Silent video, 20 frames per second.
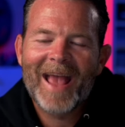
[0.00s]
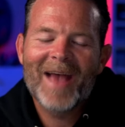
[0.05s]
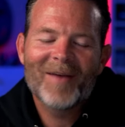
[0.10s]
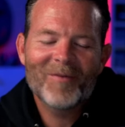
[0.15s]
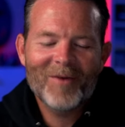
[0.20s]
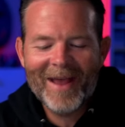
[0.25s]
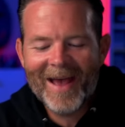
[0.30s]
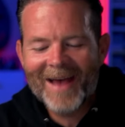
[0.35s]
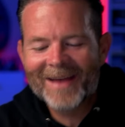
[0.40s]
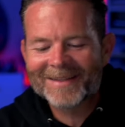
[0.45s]

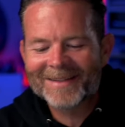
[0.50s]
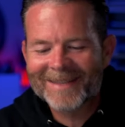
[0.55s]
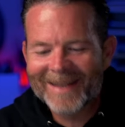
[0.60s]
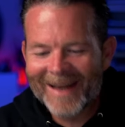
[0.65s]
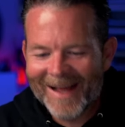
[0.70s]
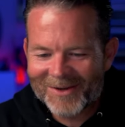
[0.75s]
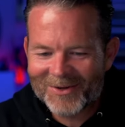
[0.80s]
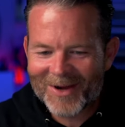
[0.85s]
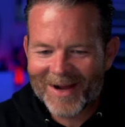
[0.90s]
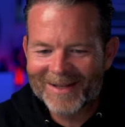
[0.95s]
Every
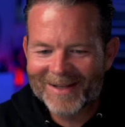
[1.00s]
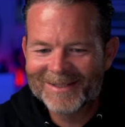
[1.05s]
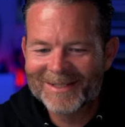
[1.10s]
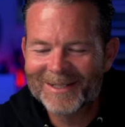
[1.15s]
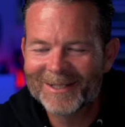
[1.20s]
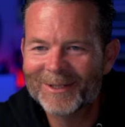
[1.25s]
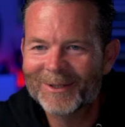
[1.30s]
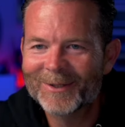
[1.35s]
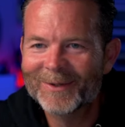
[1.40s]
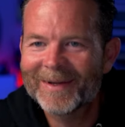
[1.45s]
accent I try to
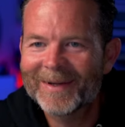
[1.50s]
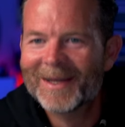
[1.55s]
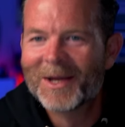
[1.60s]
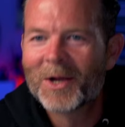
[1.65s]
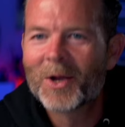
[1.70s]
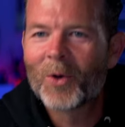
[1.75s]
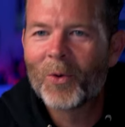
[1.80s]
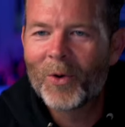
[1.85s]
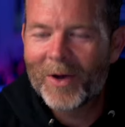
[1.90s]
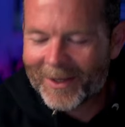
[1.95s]
do
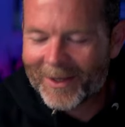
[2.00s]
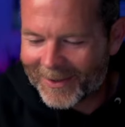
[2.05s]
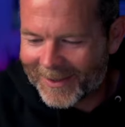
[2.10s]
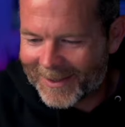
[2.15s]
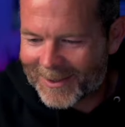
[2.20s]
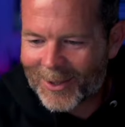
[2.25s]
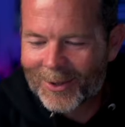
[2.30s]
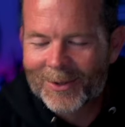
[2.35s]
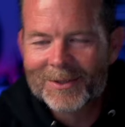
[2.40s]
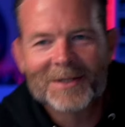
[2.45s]
quickly
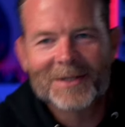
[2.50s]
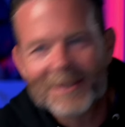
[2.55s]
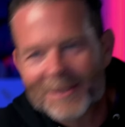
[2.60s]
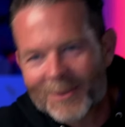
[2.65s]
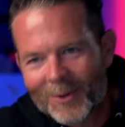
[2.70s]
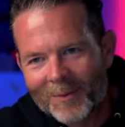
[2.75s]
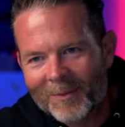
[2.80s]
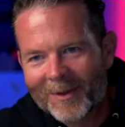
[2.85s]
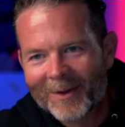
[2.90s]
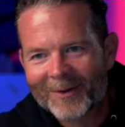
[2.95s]
turns
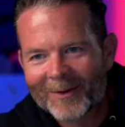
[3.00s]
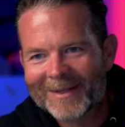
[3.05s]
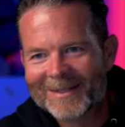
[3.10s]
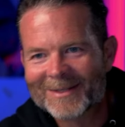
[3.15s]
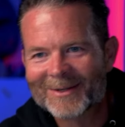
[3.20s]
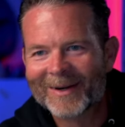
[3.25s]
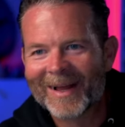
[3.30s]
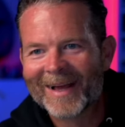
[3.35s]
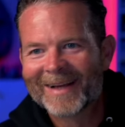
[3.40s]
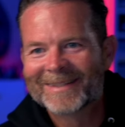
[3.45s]
into a Middle
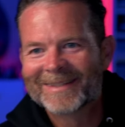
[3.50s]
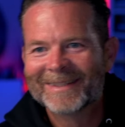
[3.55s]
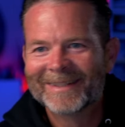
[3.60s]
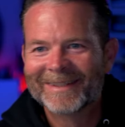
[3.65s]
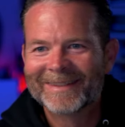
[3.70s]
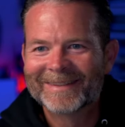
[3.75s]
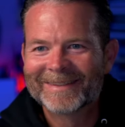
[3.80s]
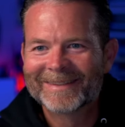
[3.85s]
Eastern that's, accent.